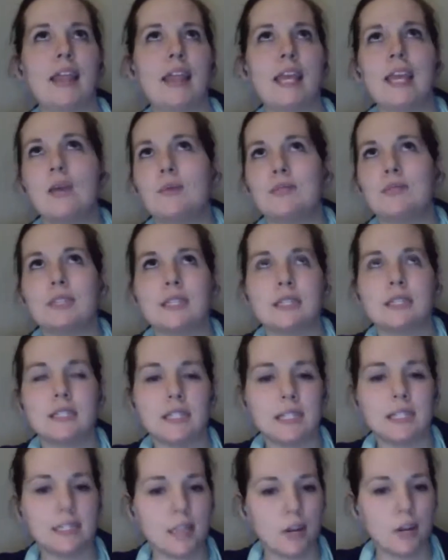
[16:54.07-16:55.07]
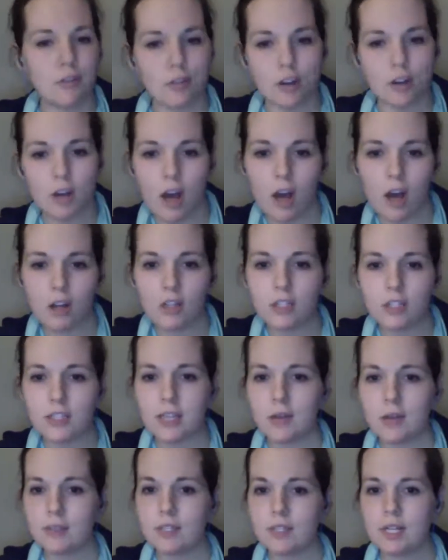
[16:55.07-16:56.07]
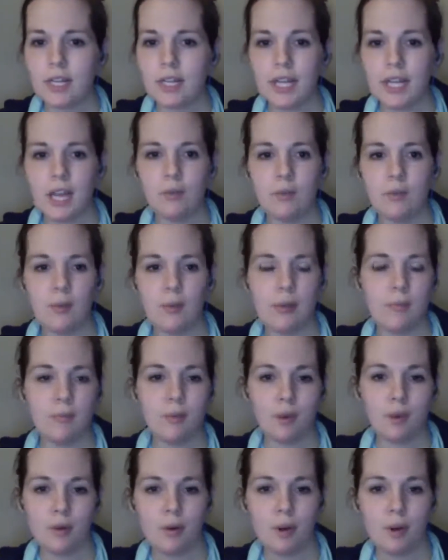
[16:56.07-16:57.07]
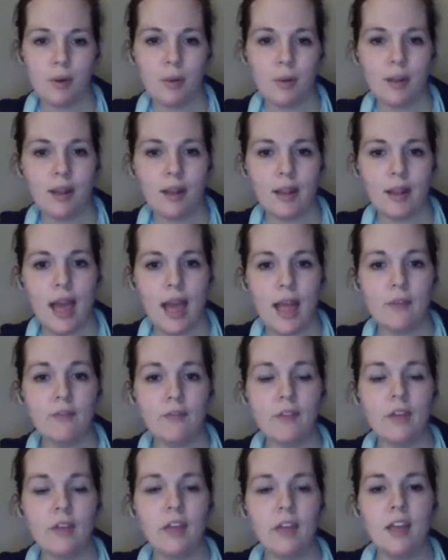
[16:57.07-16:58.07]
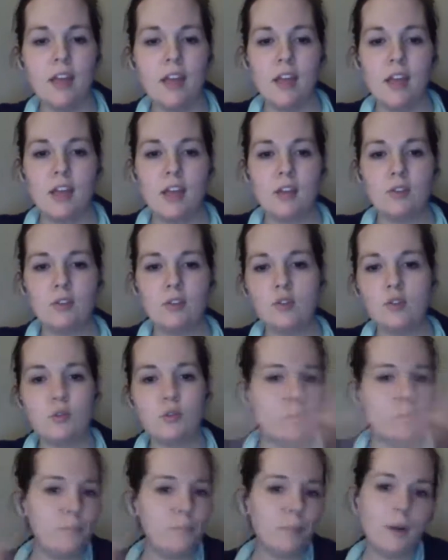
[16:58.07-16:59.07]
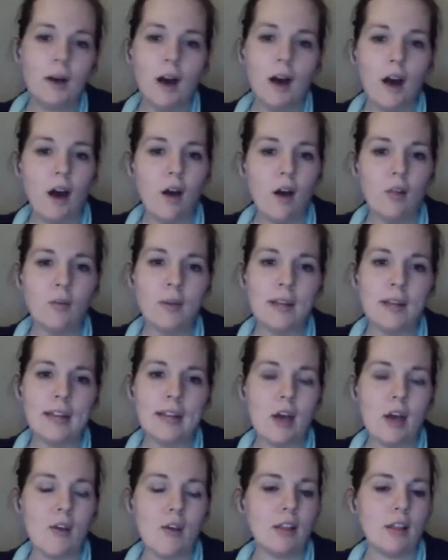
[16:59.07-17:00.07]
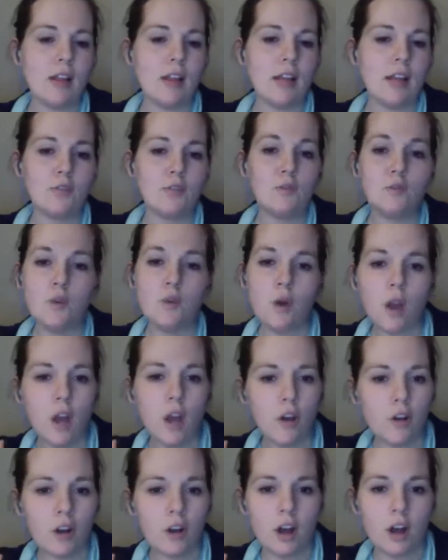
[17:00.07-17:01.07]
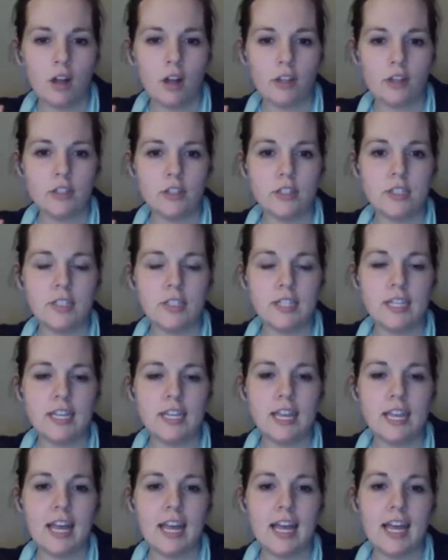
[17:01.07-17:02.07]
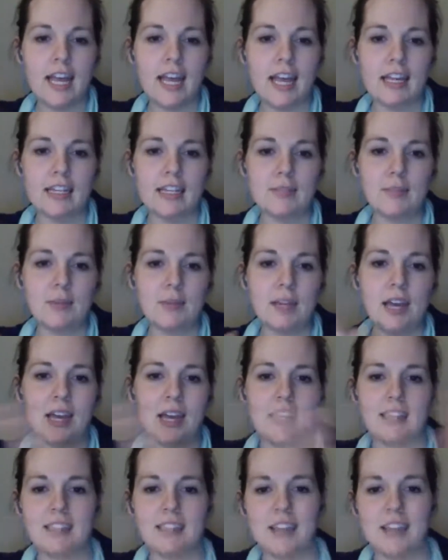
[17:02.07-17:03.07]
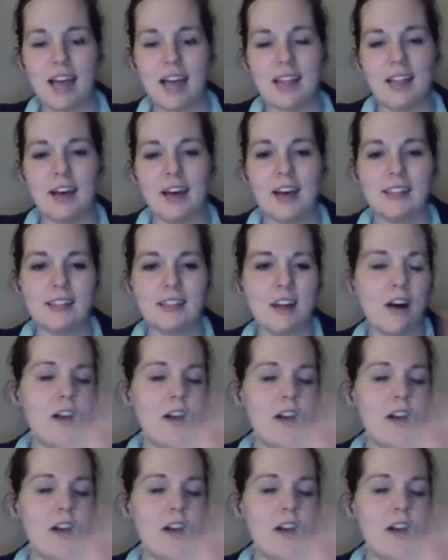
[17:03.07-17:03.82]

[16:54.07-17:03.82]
think it was like $600 I was going to get when my pre-order went live. Zoop, all the way down. I lost $400. And because I lost